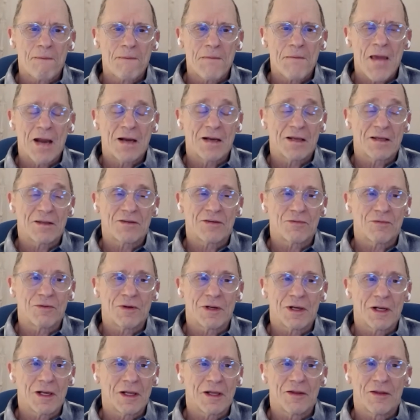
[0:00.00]
And it's
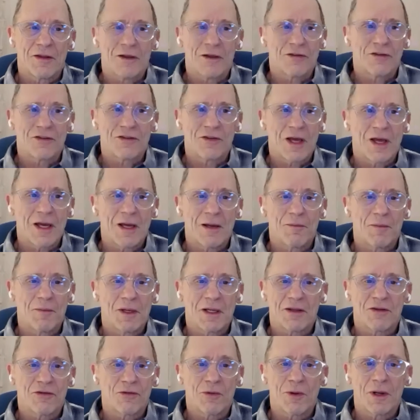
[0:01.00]
really the same.
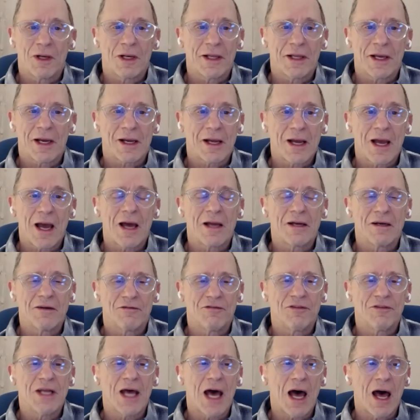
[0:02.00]
It's really a kind
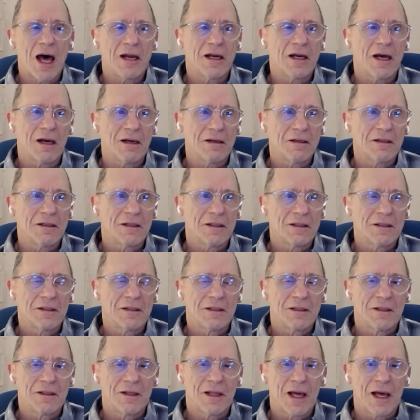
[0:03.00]
of dana
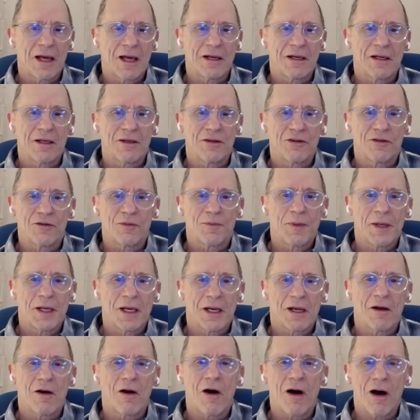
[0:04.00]
that is
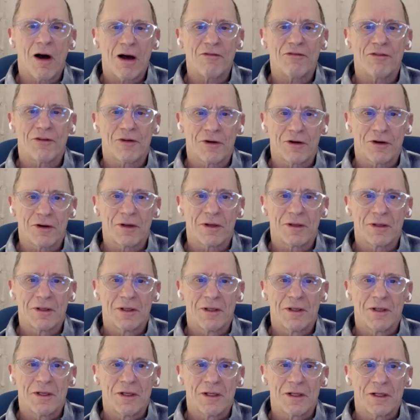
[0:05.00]
being offered
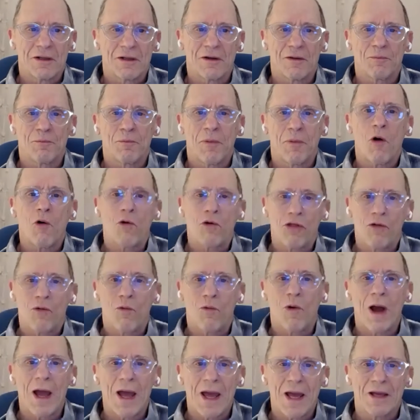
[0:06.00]
both
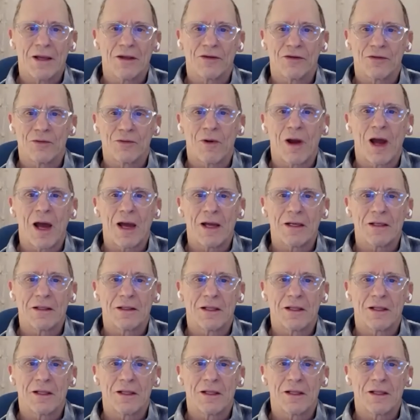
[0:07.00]
ways, right?